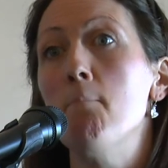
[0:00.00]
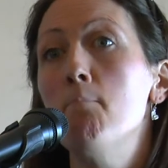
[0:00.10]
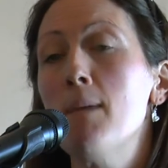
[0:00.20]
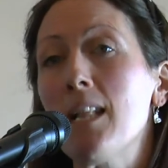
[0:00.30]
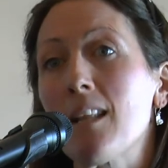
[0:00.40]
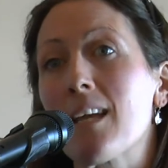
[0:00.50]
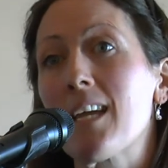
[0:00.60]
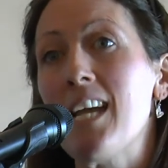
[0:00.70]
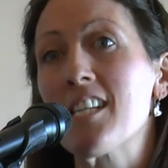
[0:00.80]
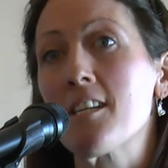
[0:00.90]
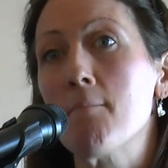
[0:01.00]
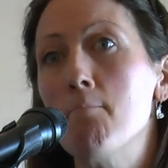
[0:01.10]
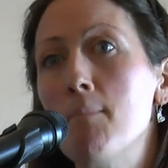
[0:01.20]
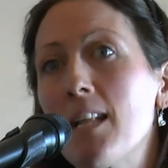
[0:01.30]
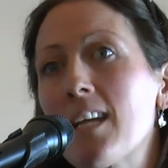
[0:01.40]
Milk isn't
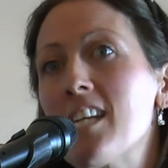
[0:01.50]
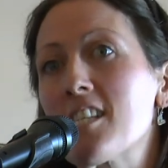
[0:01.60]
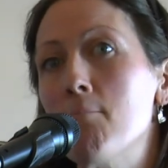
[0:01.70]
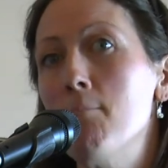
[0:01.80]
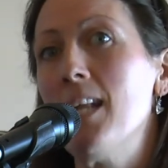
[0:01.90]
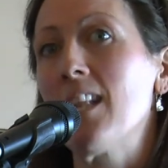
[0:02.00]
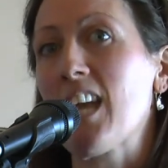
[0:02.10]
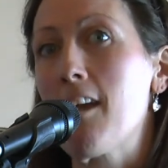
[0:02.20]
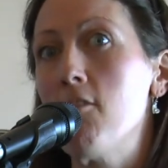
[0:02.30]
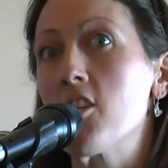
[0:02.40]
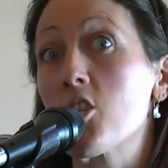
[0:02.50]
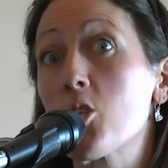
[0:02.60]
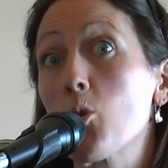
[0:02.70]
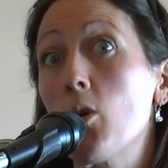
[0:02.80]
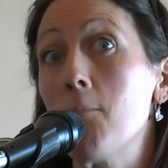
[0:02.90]
milk if it's
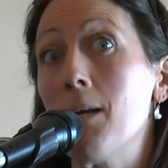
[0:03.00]
soy